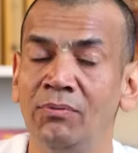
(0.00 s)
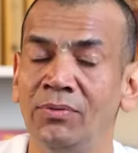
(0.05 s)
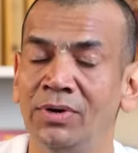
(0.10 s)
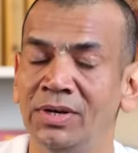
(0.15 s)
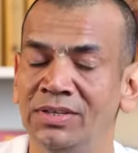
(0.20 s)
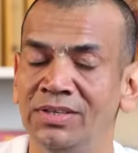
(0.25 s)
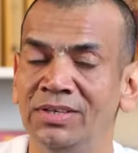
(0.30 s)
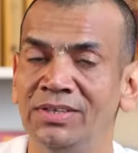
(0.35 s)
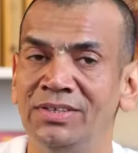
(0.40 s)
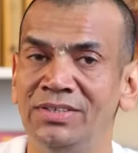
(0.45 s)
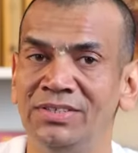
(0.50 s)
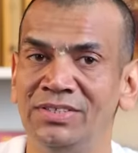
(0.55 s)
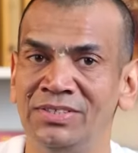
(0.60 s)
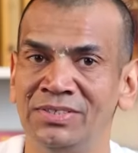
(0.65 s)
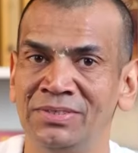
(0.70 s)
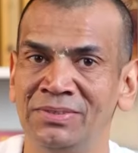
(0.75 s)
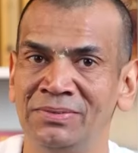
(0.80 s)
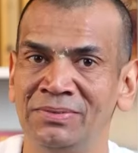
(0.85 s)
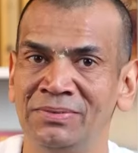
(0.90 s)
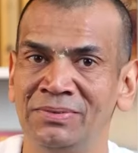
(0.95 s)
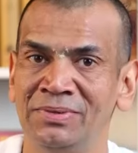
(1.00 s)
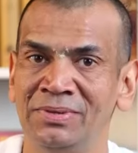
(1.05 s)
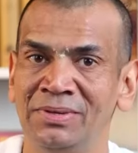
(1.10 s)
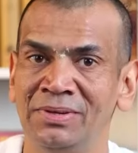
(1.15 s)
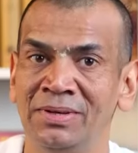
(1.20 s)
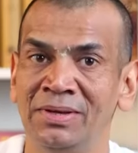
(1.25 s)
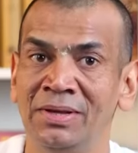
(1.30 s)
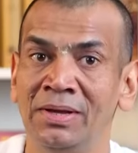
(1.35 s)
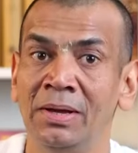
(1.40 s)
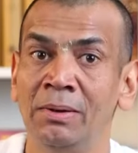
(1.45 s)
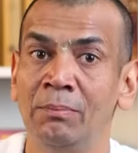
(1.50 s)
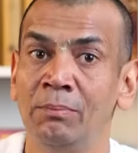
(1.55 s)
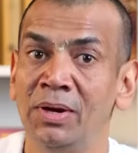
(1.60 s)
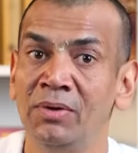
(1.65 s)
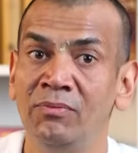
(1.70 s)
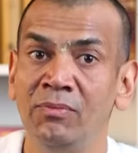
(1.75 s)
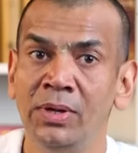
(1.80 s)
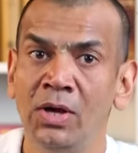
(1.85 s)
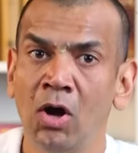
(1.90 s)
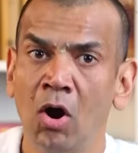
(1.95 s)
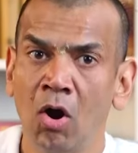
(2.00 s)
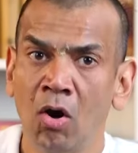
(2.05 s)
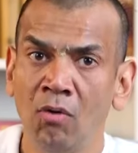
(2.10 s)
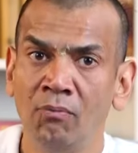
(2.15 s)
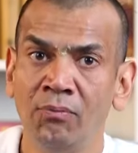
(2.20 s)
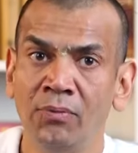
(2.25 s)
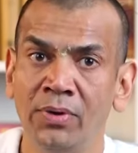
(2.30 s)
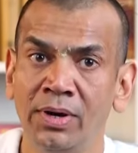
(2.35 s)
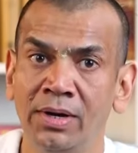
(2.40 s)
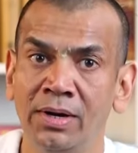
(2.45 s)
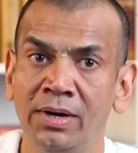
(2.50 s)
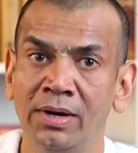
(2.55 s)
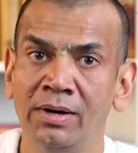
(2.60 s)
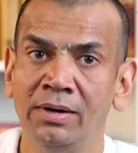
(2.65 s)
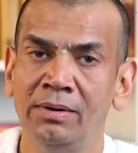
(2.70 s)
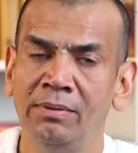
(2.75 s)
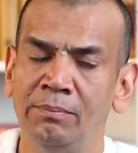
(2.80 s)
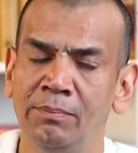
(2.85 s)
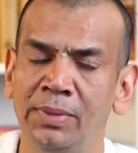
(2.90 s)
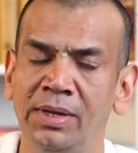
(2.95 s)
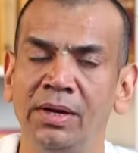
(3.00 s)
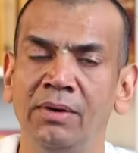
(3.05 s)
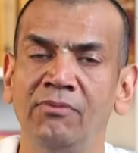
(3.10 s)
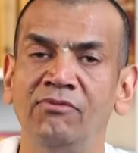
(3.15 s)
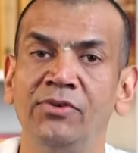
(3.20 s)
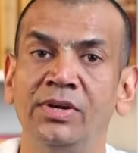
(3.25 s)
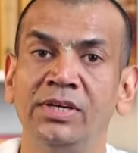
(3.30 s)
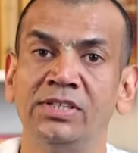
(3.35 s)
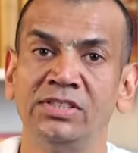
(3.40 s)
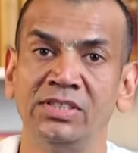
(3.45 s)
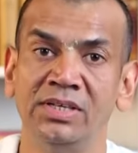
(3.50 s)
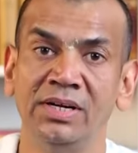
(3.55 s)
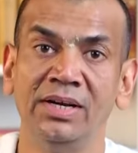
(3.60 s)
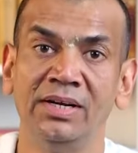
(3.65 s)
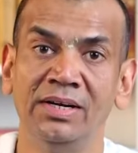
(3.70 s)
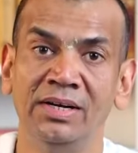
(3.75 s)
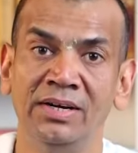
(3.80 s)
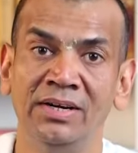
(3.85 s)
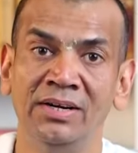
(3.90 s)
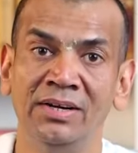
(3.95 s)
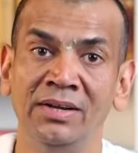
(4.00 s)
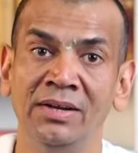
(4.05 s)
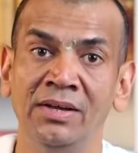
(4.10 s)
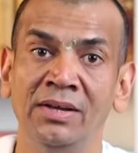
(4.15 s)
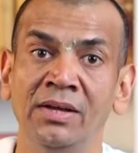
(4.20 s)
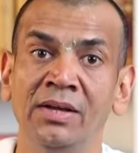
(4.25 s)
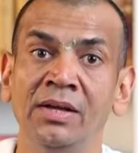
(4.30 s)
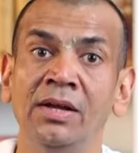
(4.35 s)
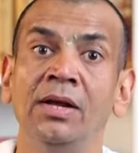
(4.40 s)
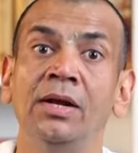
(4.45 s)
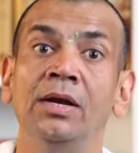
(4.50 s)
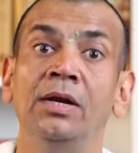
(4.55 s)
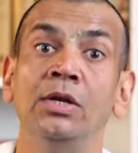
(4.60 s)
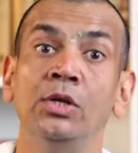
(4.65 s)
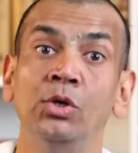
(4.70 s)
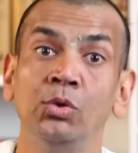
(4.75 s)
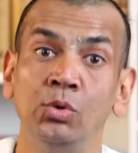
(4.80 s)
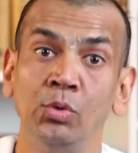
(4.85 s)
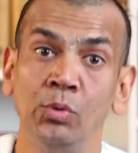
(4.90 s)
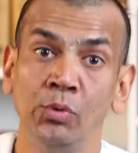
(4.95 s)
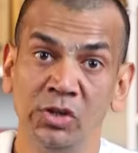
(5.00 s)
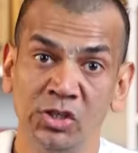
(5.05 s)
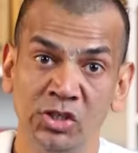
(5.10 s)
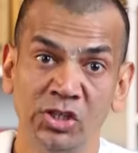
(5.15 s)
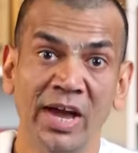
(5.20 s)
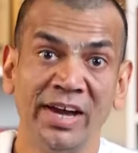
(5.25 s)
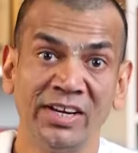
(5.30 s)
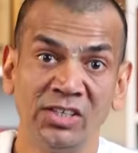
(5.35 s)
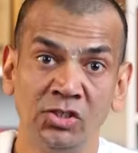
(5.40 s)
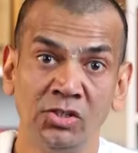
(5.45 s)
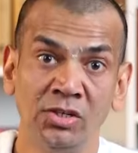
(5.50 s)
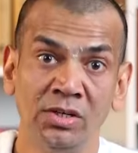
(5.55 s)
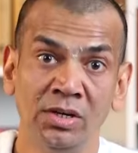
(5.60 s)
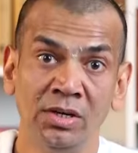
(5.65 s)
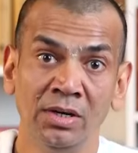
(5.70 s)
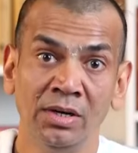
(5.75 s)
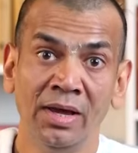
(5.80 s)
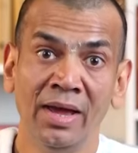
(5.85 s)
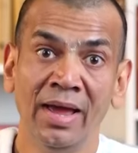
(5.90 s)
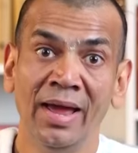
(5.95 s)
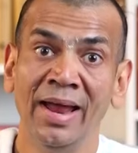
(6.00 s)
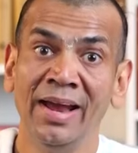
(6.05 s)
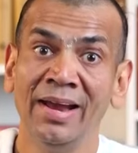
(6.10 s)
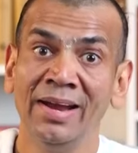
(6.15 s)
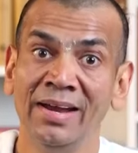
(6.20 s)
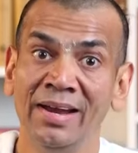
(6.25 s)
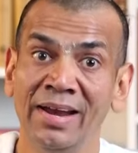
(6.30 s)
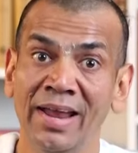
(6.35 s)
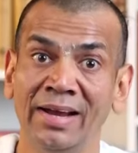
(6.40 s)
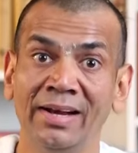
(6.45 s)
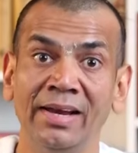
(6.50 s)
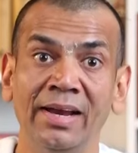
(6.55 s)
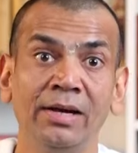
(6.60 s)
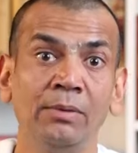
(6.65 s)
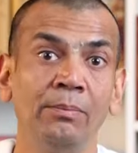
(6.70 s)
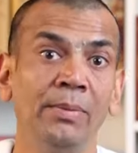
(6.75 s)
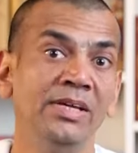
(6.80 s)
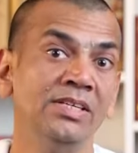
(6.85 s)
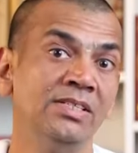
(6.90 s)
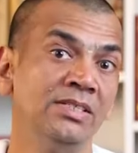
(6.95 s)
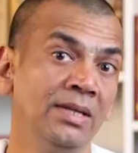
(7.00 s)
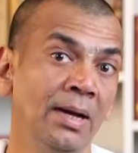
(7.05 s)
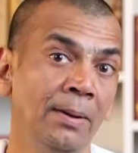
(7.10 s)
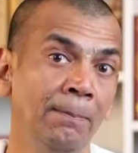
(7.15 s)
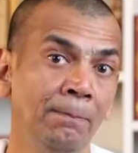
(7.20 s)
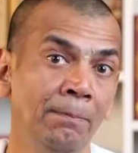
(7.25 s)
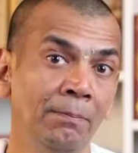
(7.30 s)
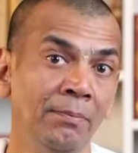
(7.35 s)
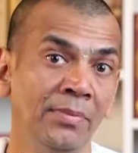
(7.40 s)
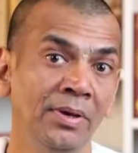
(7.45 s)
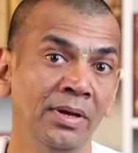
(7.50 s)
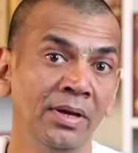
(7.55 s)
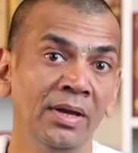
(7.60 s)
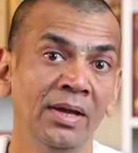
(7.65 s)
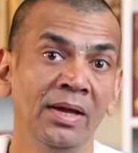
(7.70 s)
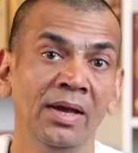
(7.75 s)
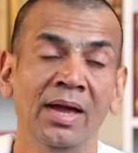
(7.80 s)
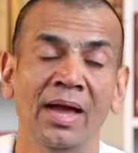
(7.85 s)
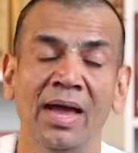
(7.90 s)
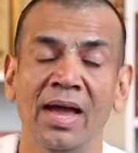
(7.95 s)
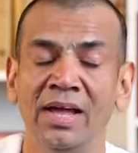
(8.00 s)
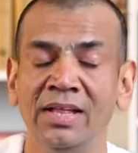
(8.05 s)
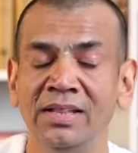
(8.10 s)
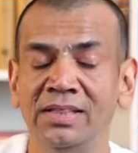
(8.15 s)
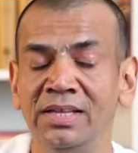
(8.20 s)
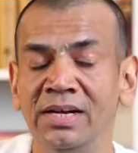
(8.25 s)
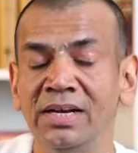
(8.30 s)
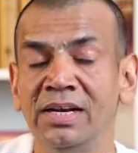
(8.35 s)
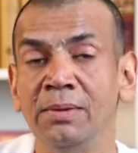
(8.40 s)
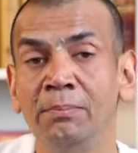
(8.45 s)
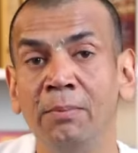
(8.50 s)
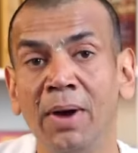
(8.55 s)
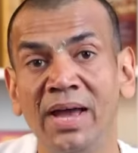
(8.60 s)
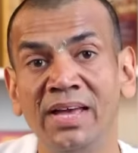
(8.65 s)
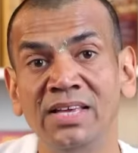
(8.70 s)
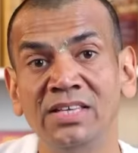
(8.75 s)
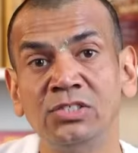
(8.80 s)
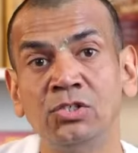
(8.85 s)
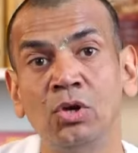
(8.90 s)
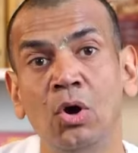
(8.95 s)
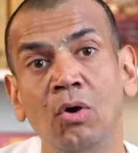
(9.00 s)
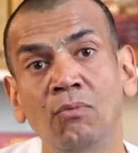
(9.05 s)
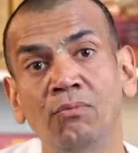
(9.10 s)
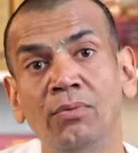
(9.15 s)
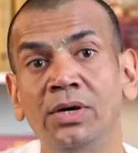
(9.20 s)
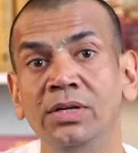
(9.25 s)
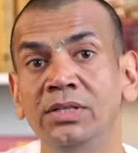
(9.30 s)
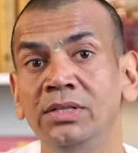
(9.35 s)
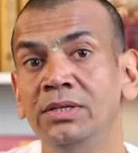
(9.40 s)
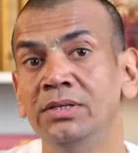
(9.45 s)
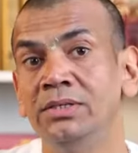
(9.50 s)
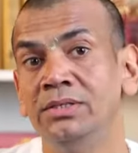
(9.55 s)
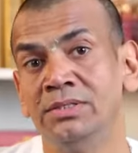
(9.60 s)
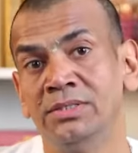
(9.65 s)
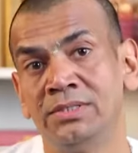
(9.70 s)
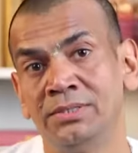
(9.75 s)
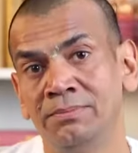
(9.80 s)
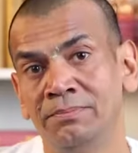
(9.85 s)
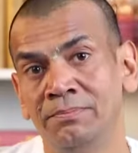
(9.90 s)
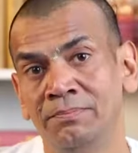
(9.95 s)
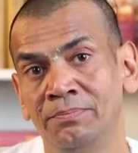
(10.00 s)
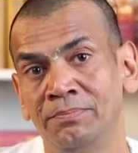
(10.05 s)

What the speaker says: of others, but we often become frustrated due to rejection and neglect by some and the demise of others.